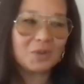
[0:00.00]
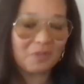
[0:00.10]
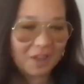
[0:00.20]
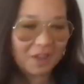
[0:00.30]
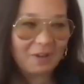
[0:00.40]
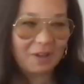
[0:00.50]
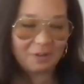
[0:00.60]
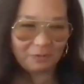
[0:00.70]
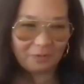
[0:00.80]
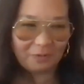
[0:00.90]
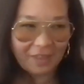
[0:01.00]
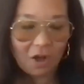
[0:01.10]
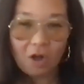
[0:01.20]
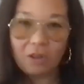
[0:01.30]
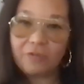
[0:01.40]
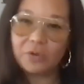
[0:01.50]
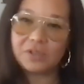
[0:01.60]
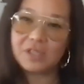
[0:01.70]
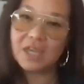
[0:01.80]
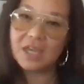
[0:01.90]
just sort of it, it felt like all of
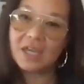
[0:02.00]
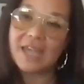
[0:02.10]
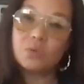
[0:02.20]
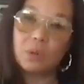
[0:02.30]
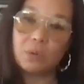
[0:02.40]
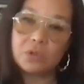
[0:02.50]
those things as we